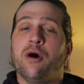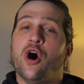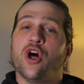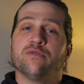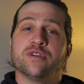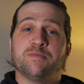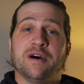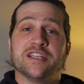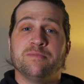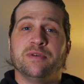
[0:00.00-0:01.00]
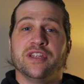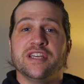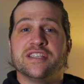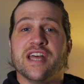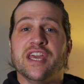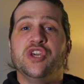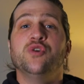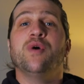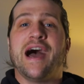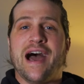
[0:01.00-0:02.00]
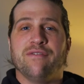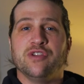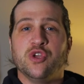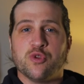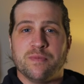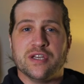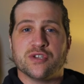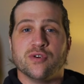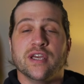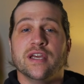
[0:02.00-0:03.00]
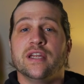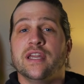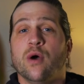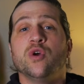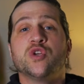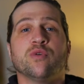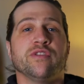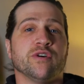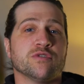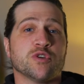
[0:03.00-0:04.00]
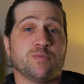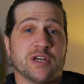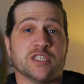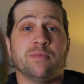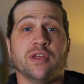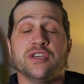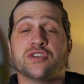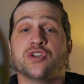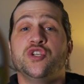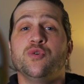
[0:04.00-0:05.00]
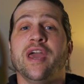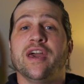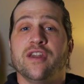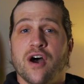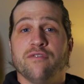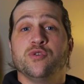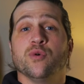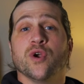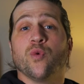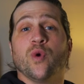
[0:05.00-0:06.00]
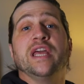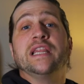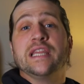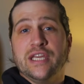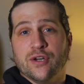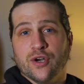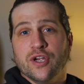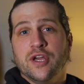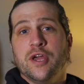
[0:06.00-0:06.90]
about all the responsibilities that you have in youth ministry. Now, which one of those responsibilities could you hand off to a great leader?